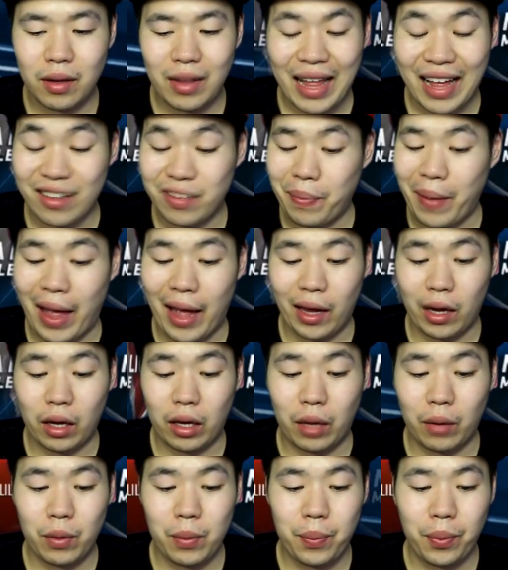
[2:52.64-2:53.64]
Last pack.
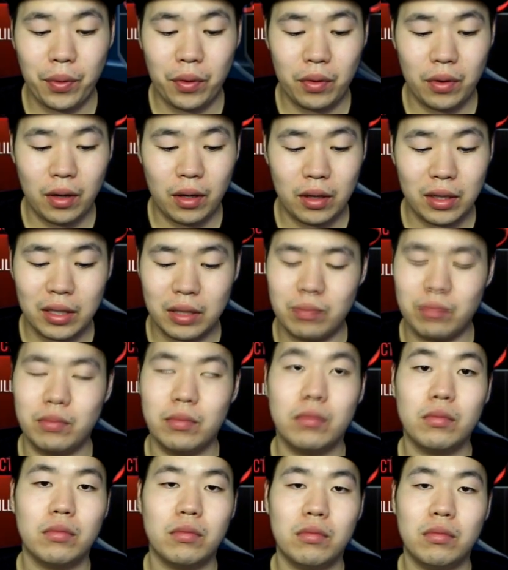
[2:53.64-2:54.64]
Can we pull elite?
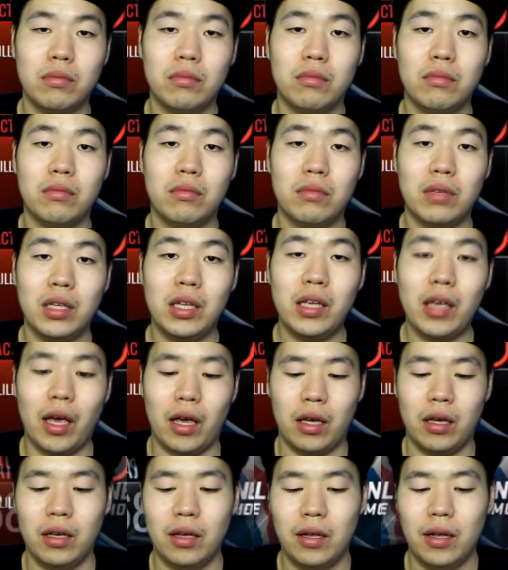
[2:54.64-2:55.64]
Yeah.
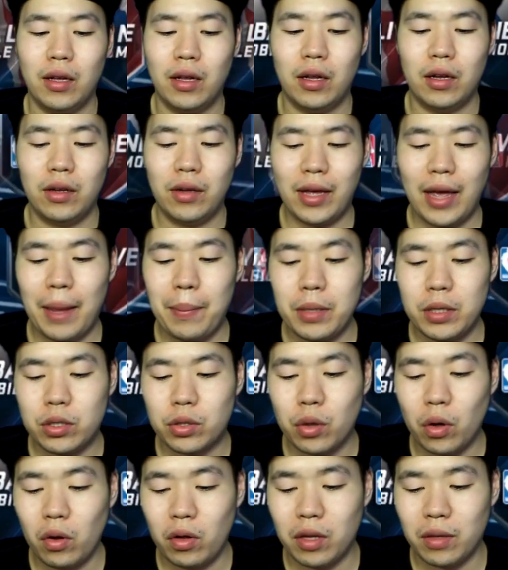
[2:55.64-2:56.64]
You can't be
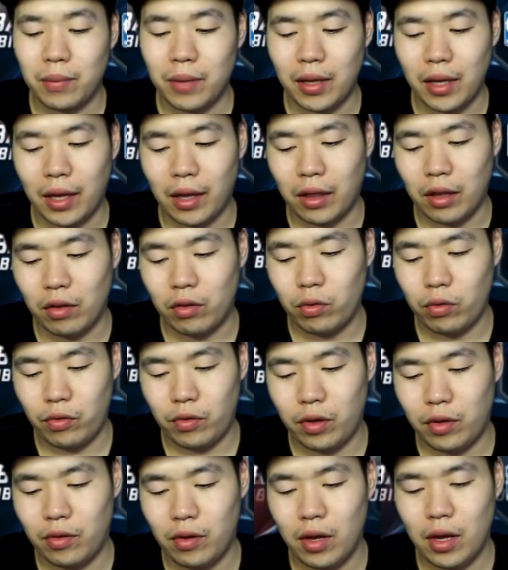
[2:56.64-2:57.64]
trolling me like this
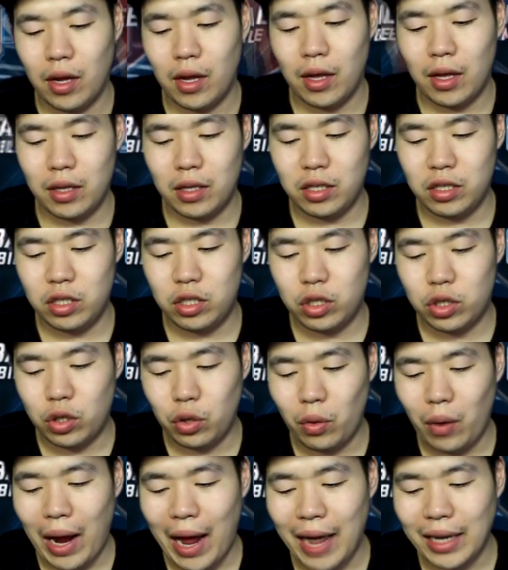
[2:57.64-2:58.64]
with these these
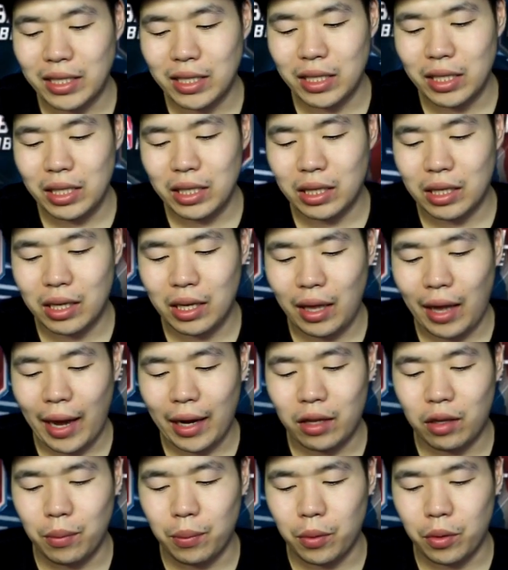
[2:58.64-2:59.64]
trash elite
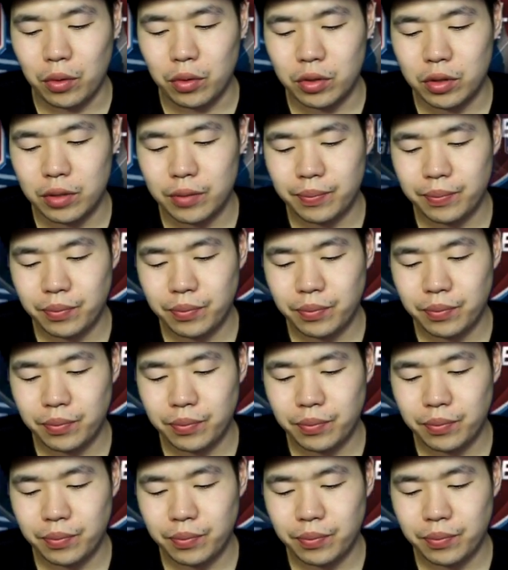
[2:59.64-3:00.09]
collectibles